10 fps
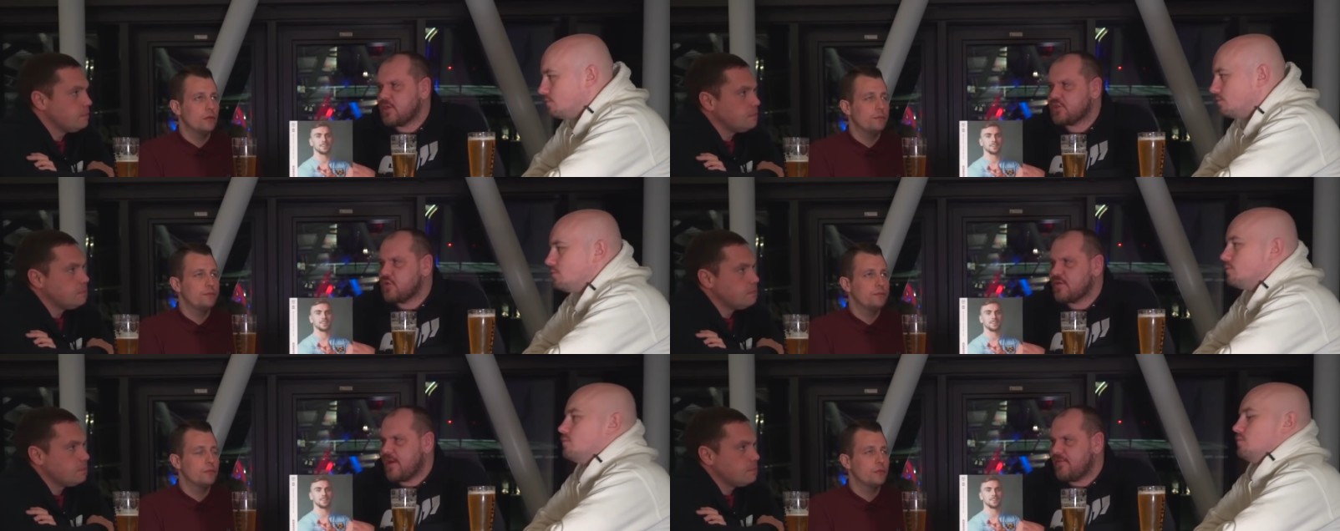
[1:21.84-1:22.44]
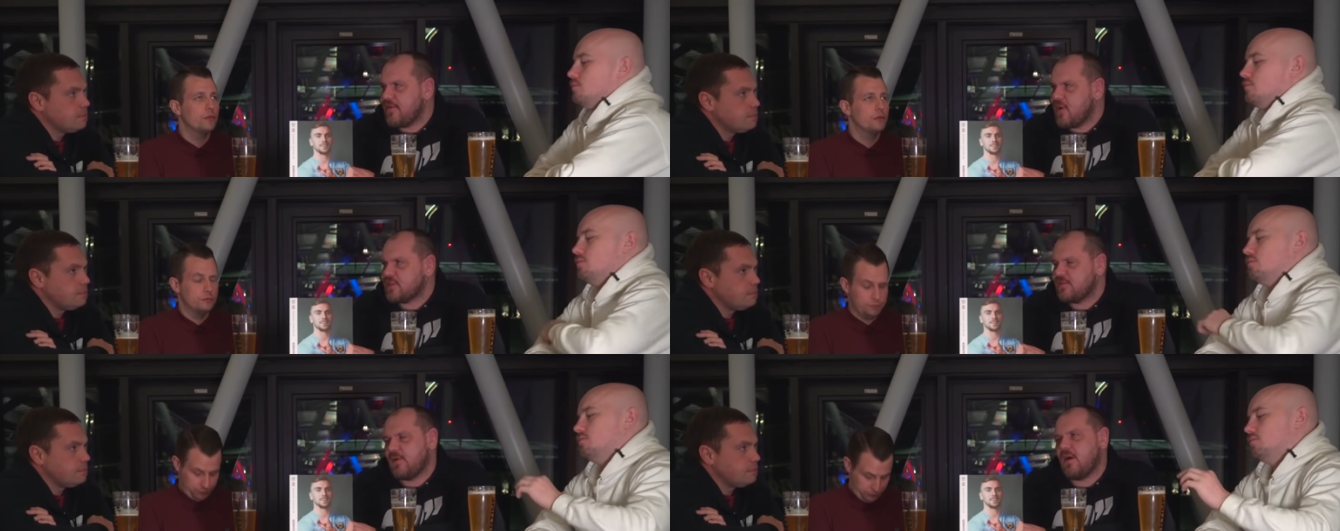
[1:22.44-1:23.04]
Speaker 1: when I saw it at
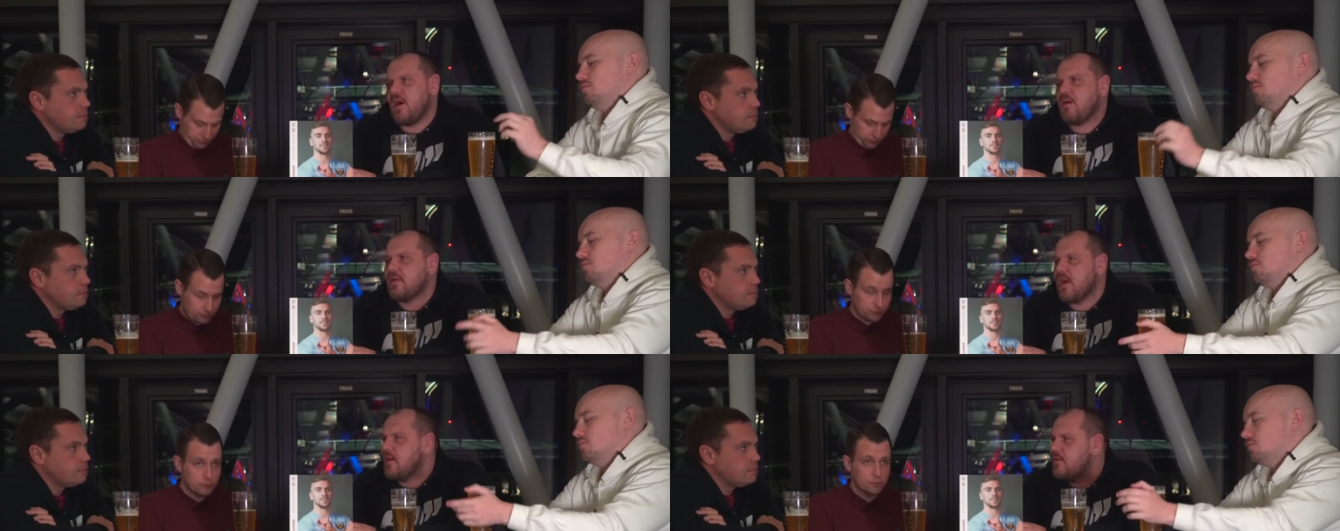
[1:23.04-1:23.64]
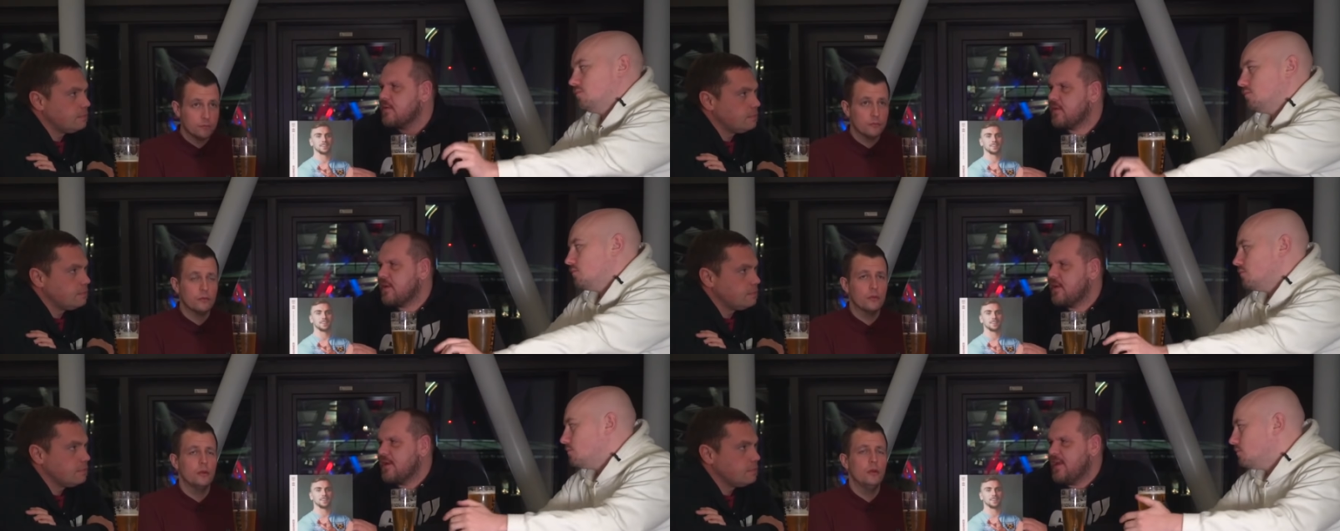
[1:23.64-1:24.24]
first. I thought, oh no
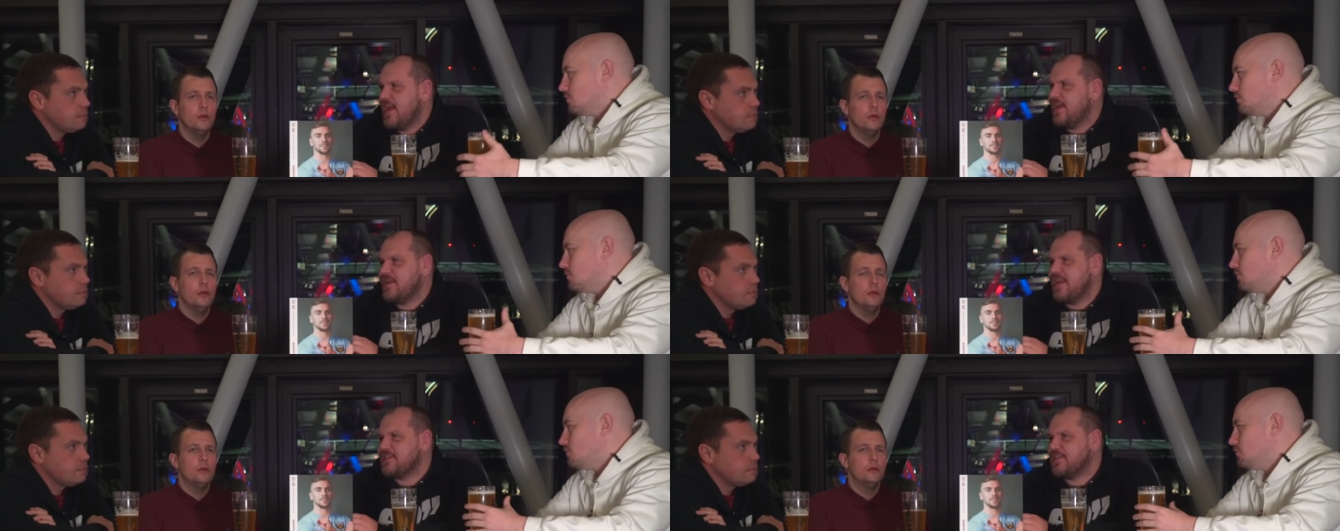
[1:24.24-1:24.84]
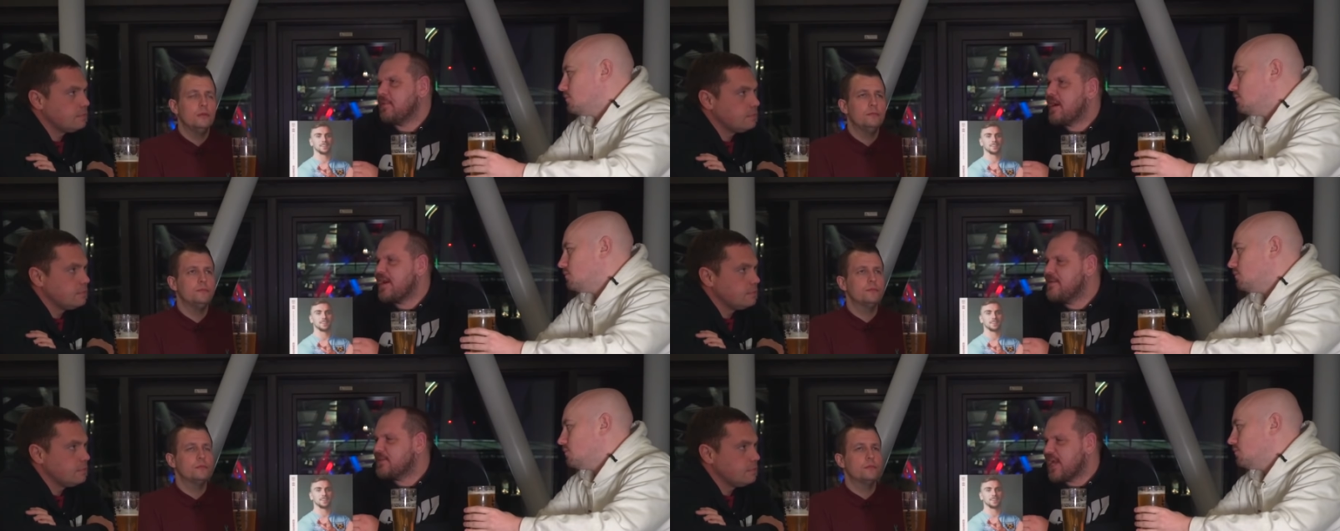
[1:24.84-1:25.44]
it, this is
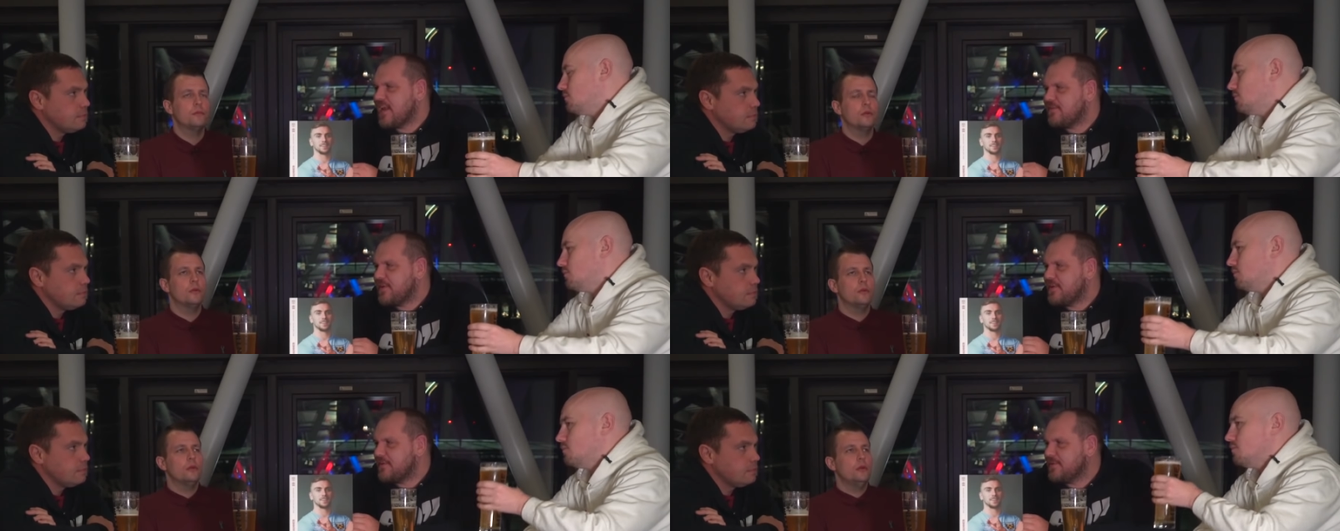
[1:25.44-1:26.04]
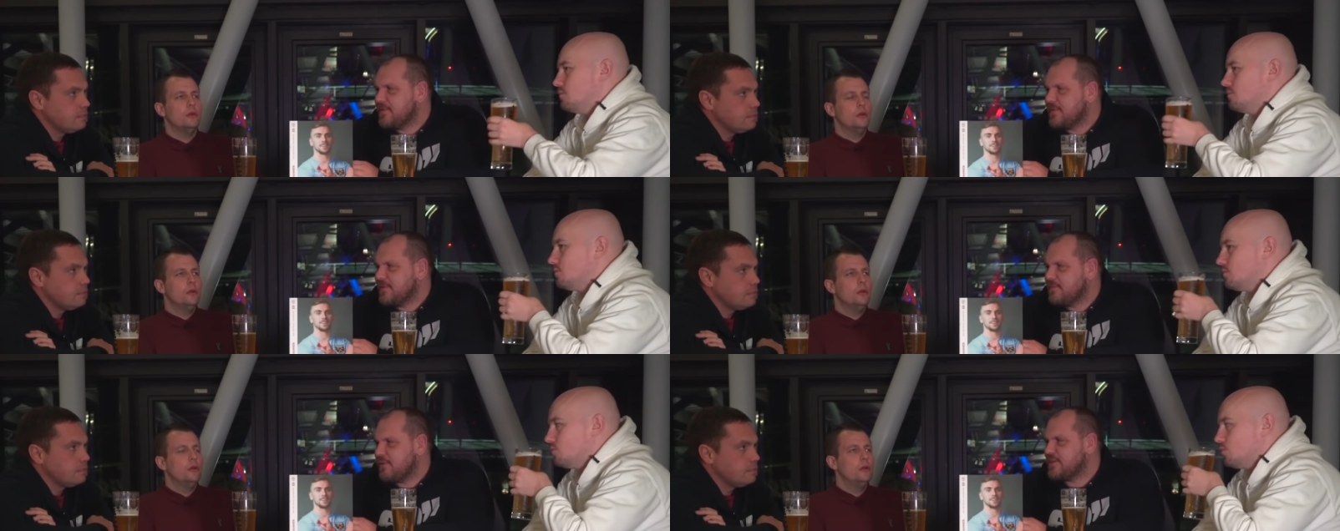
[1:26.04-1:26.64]
one of them Sullivan
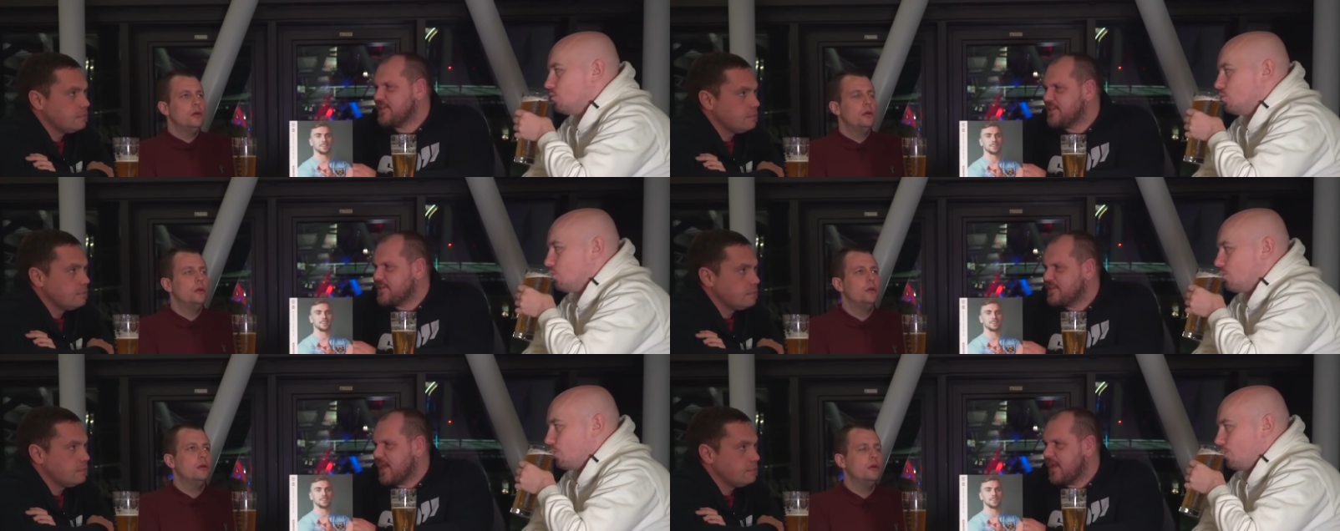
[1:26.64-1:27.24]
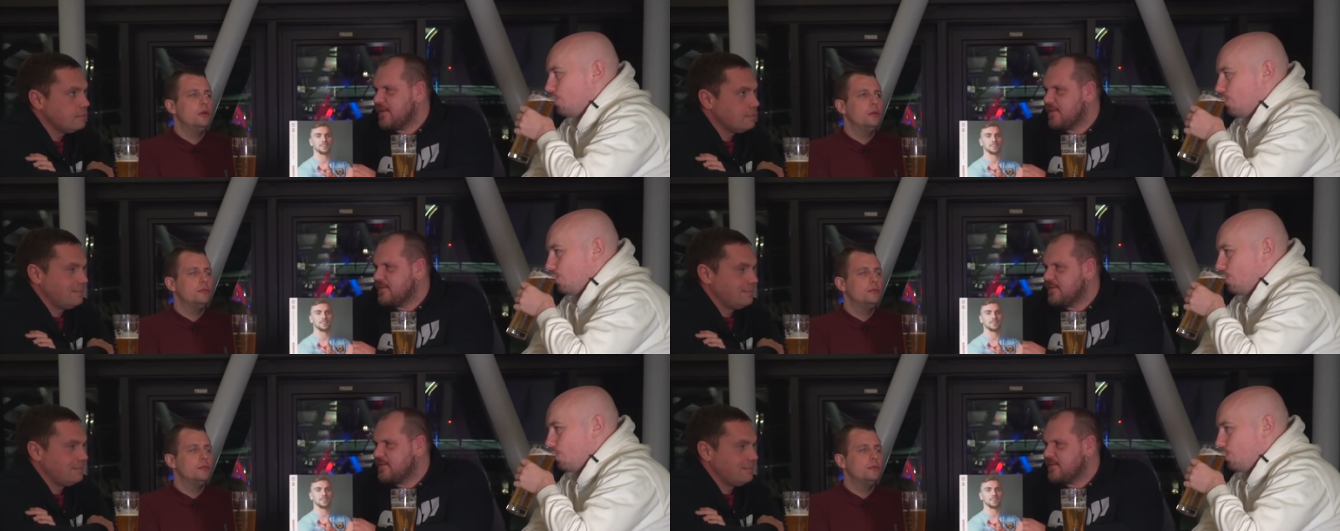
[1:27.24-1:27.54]
presents that